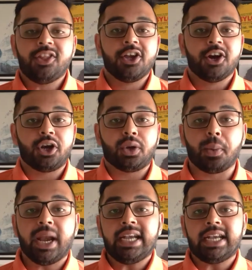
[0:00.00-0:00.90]
the year
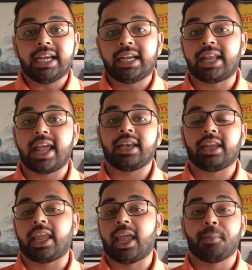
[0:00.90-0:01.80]
2010
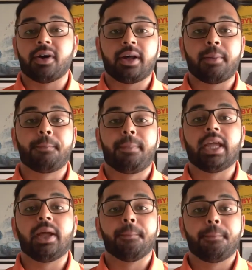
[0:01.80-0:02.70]
came her
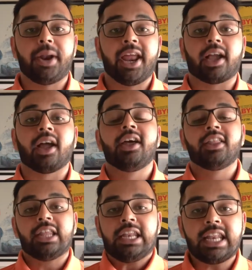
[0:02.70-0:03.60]
big break,
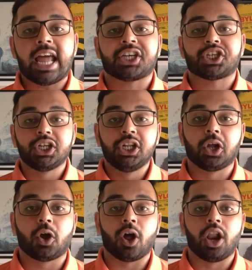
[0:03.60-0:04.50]
the national
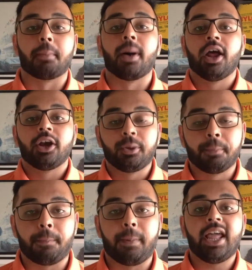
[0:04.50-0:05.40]
call-up to
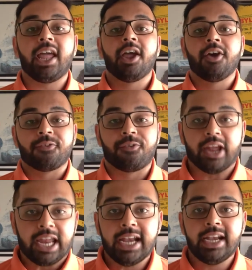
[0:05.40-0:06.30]
play
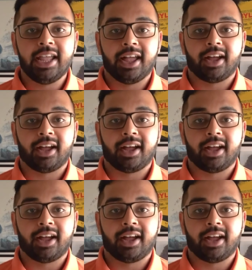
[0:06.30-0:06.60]
for India.